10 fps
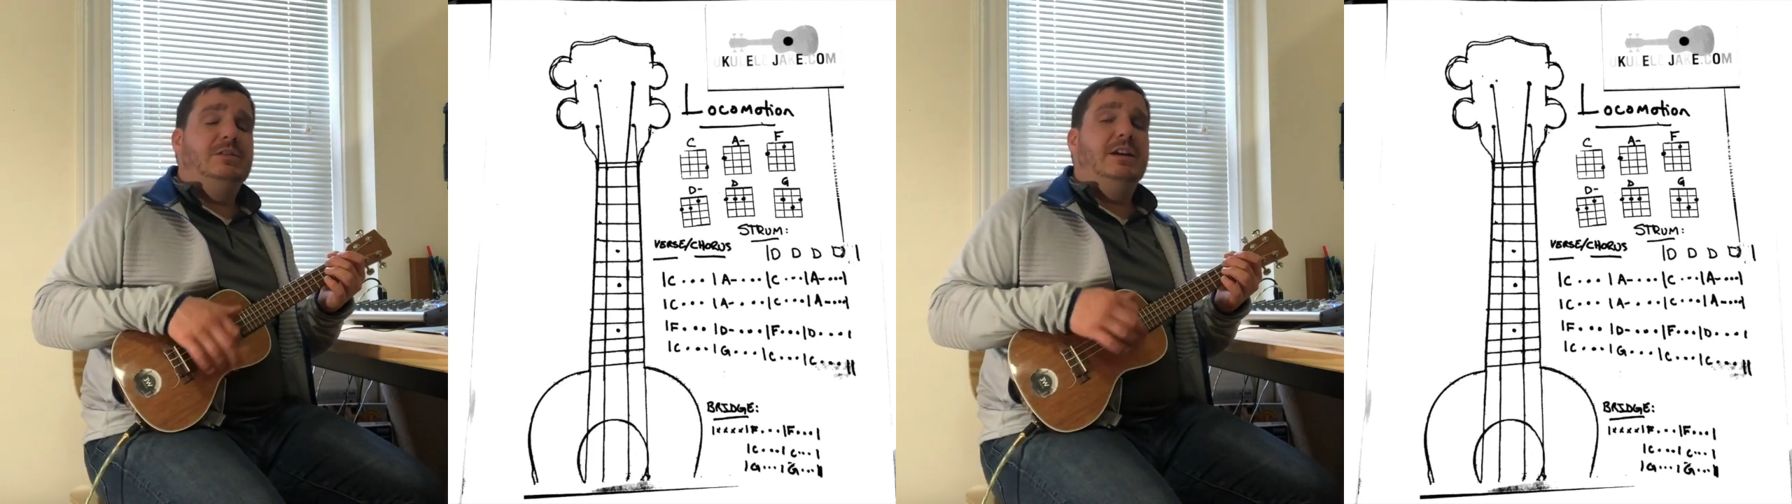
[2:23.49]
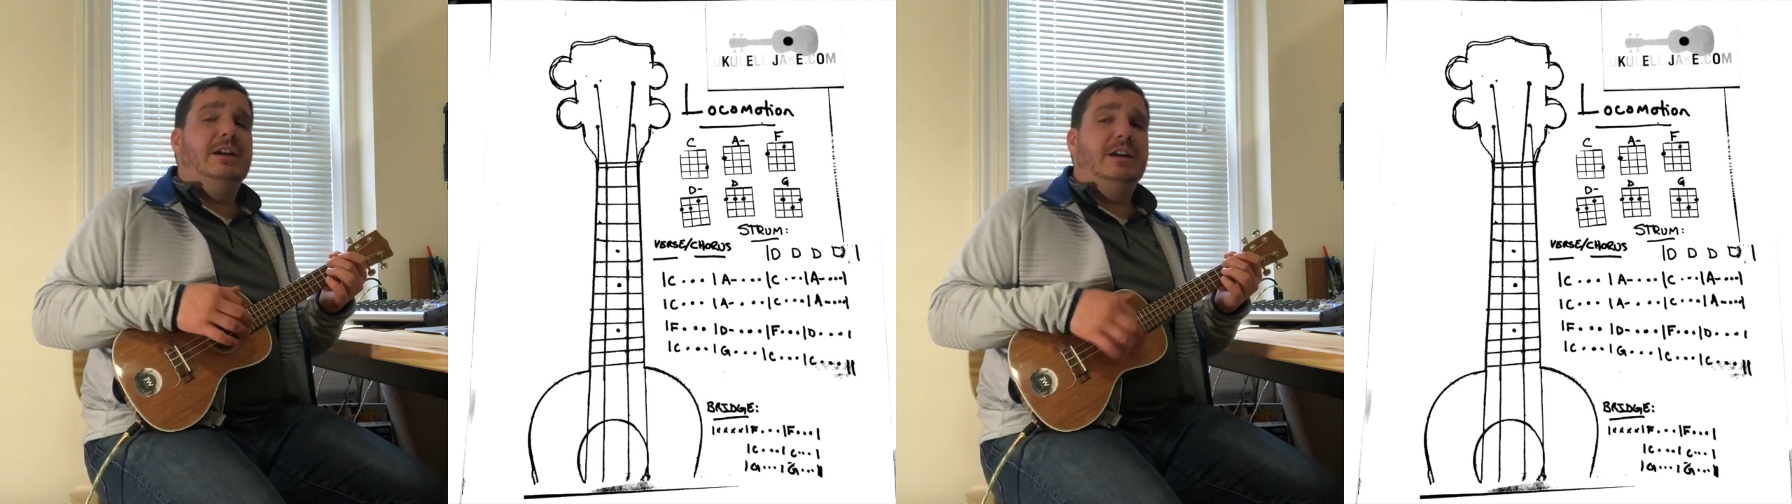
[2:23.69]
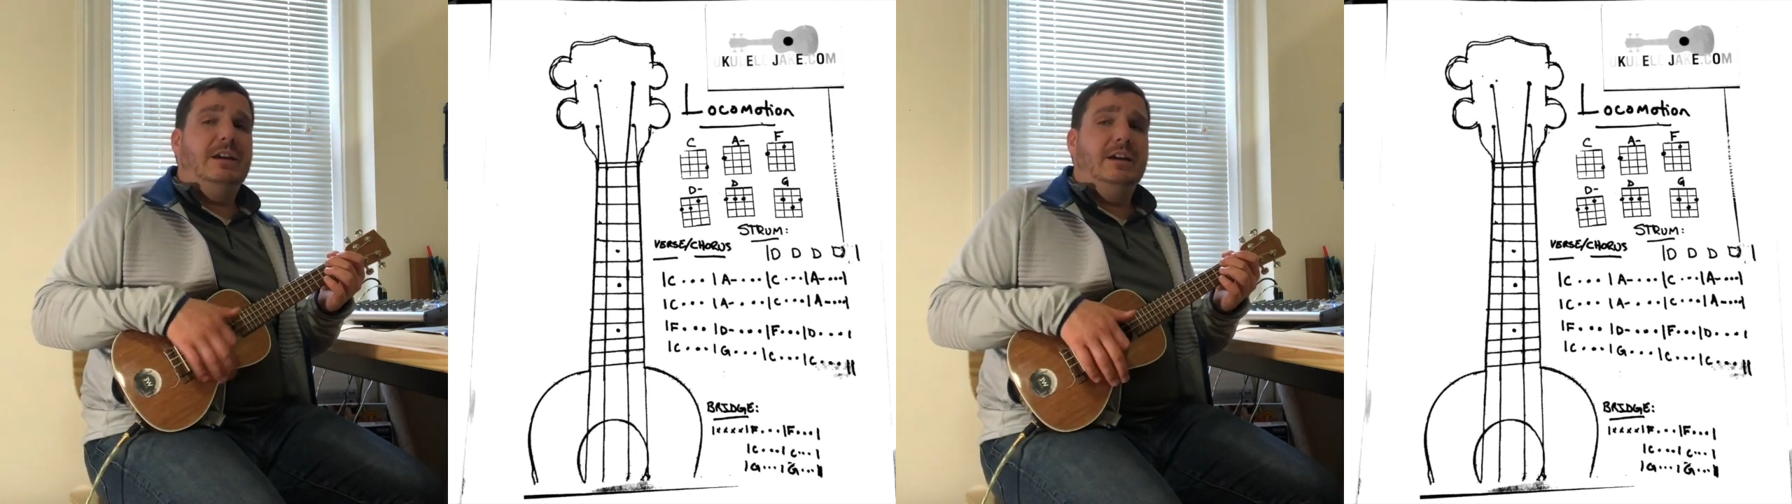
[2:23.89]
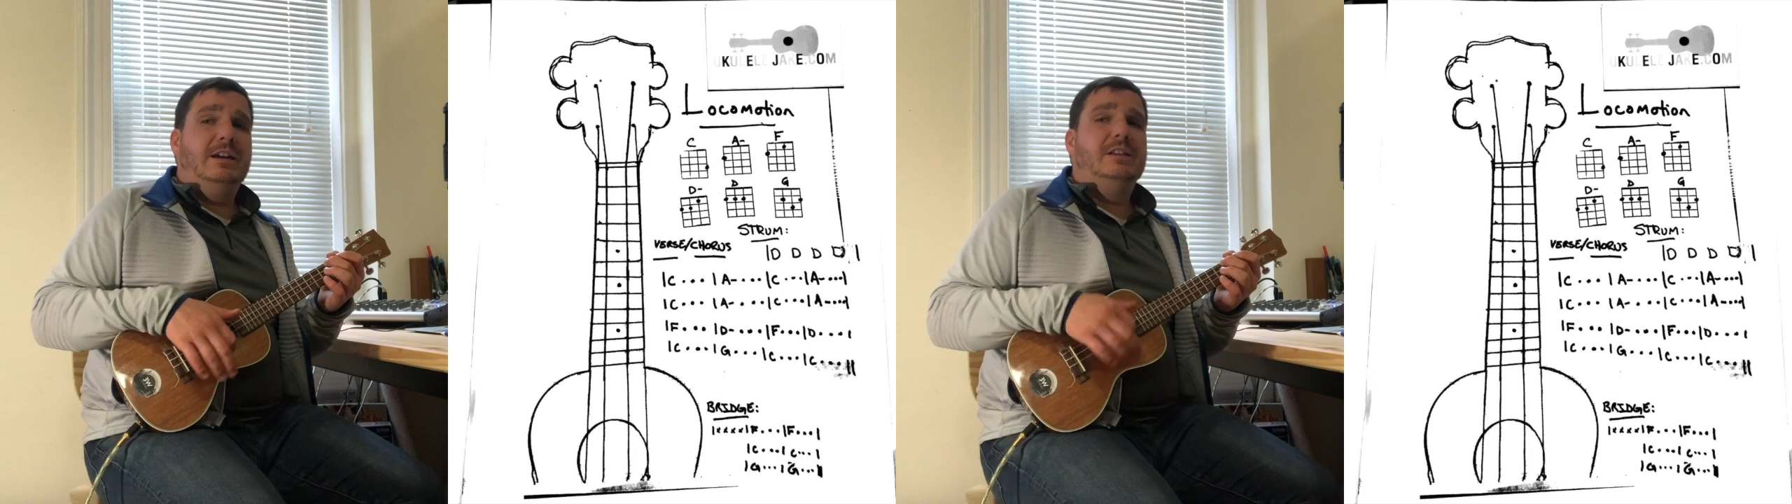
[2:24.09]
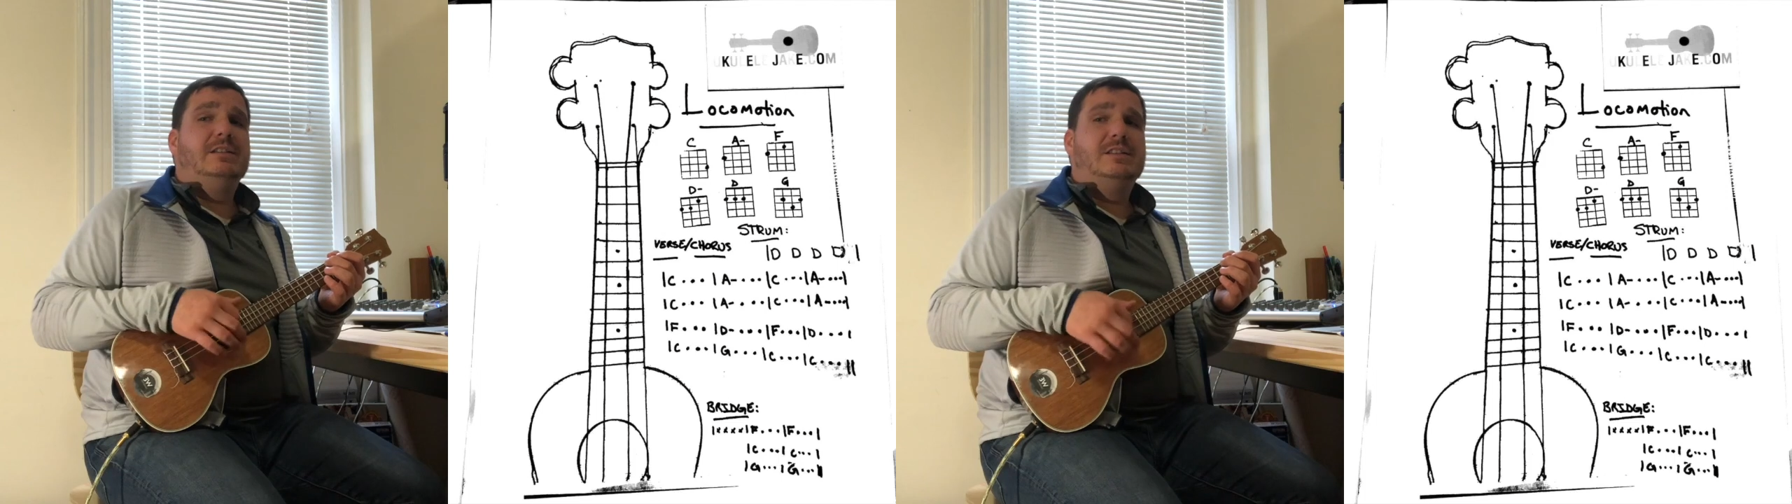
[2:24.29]

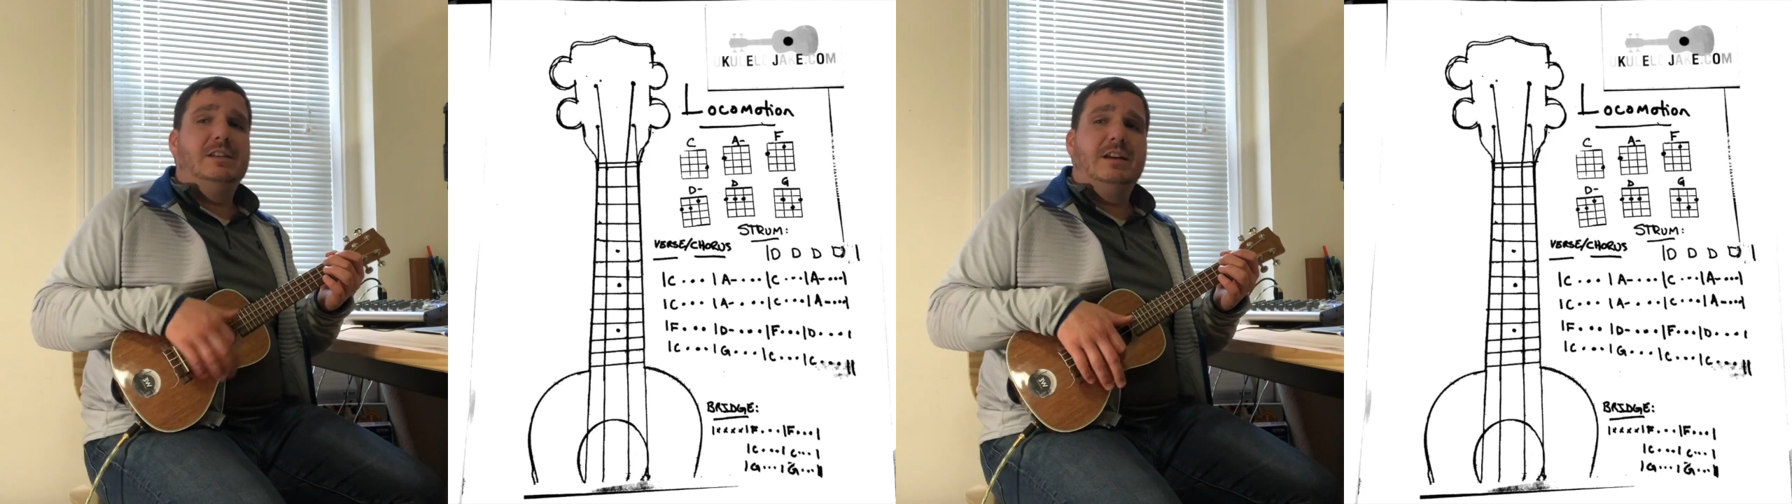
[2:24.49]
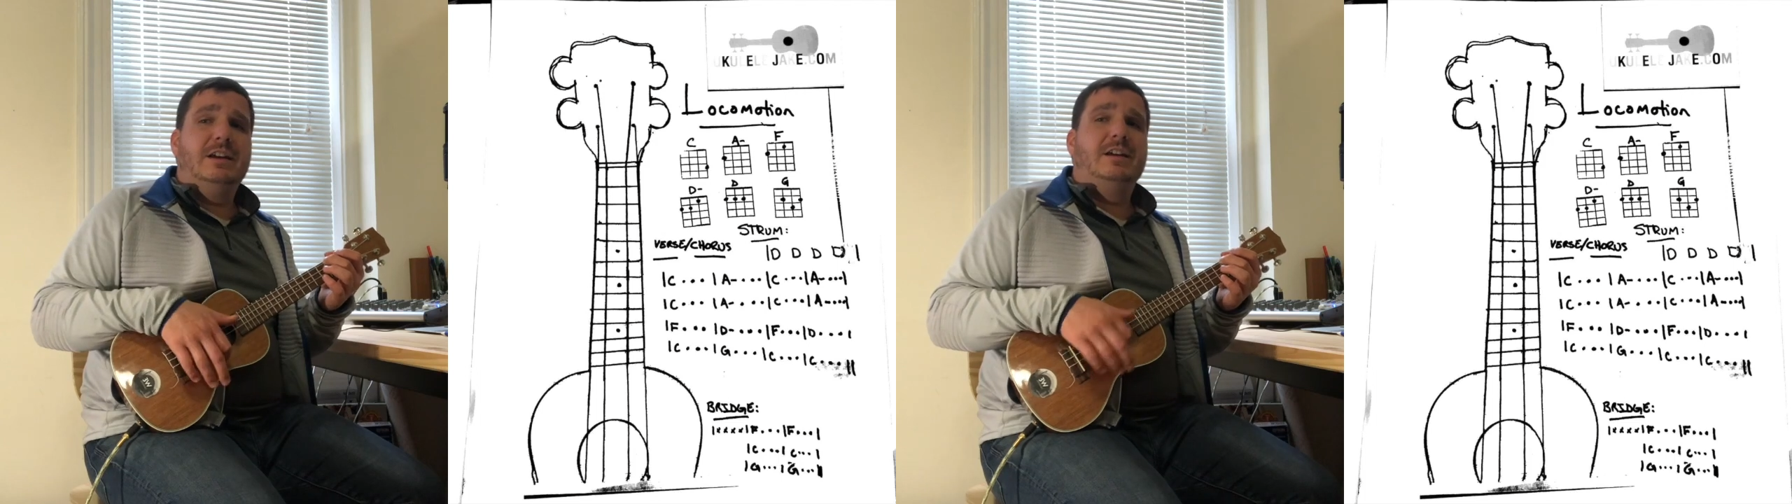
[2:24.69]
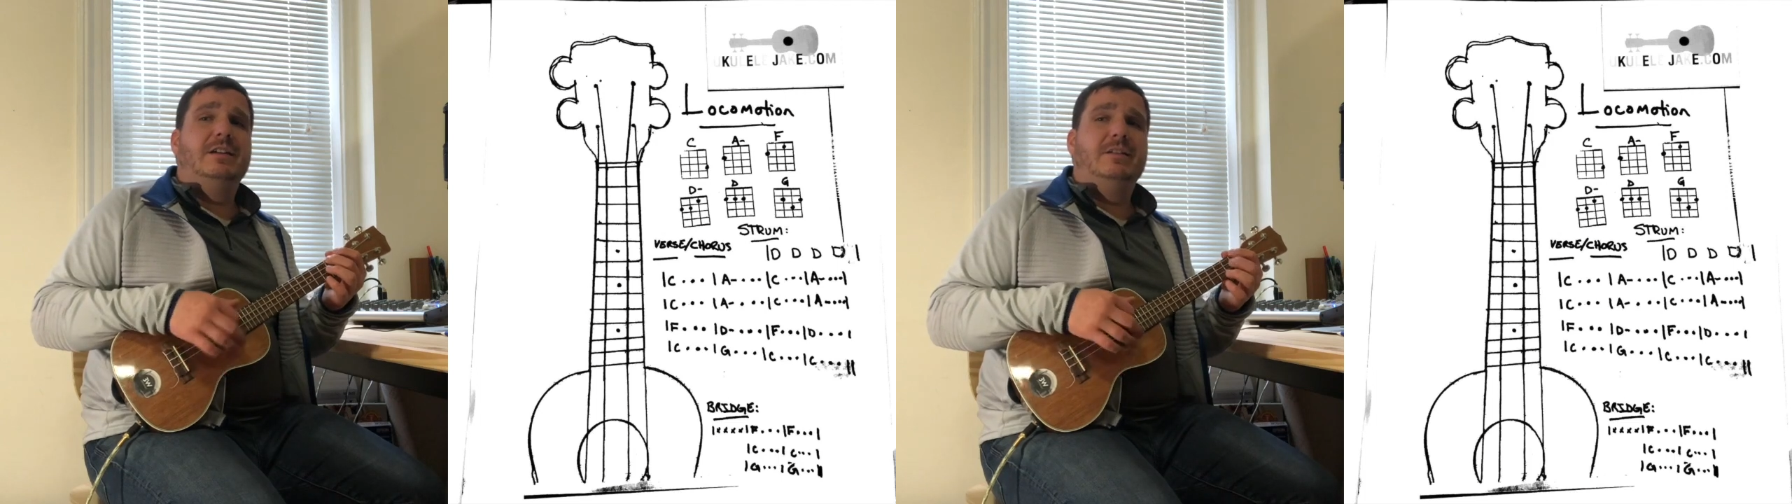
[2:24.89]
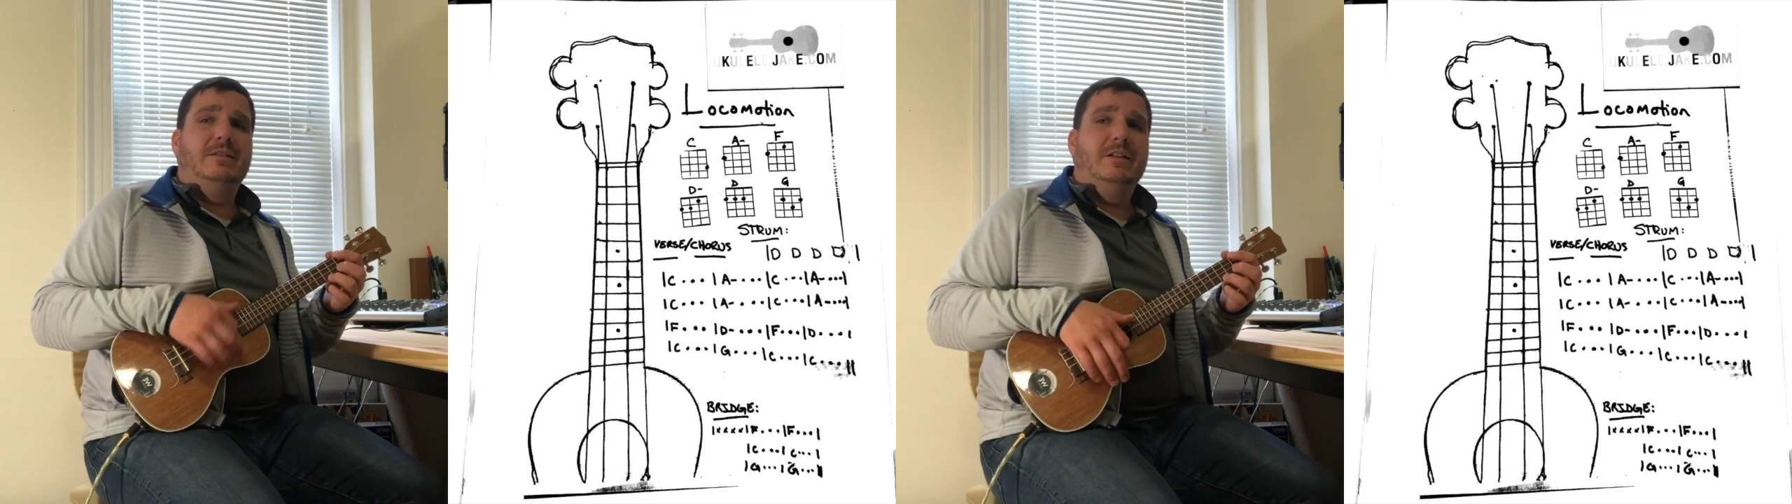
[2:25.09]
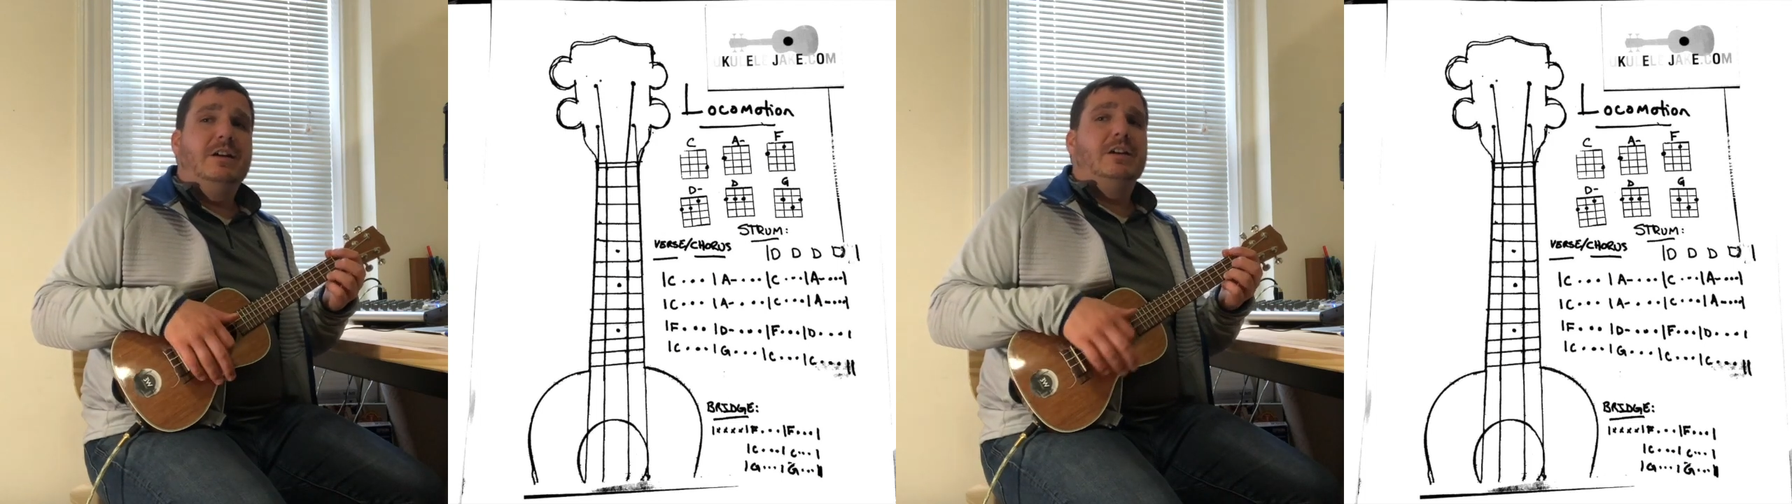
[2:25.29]
dance now.